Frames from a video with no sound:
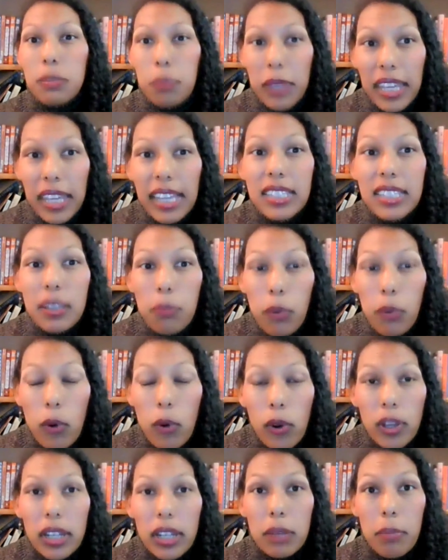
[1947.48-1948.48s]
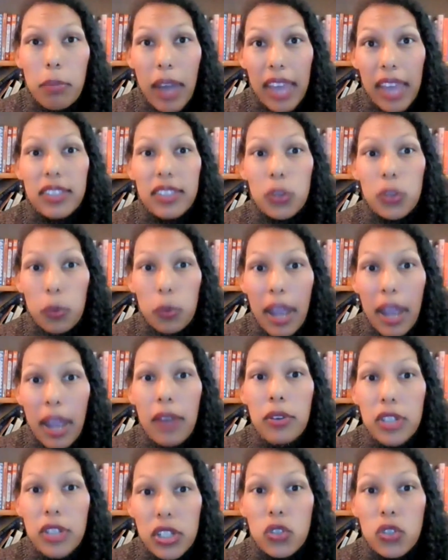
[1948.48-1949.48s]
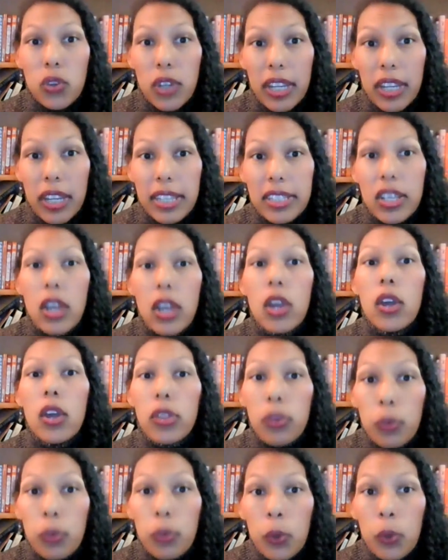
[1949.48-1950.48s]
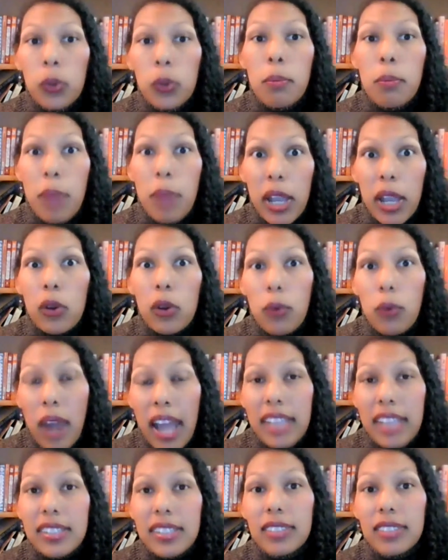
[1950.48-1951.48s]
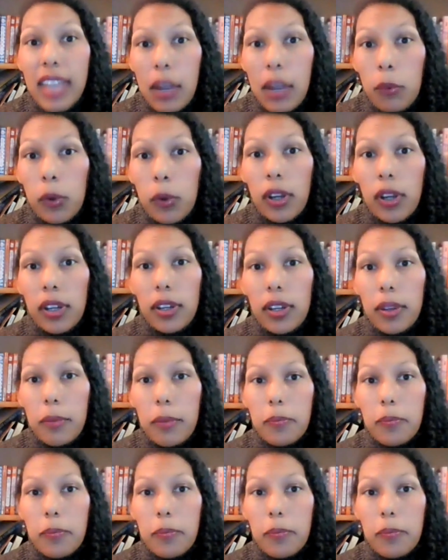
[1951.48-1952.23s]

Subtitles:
It's being supported by the surrounding trees through the mycorrhizal network.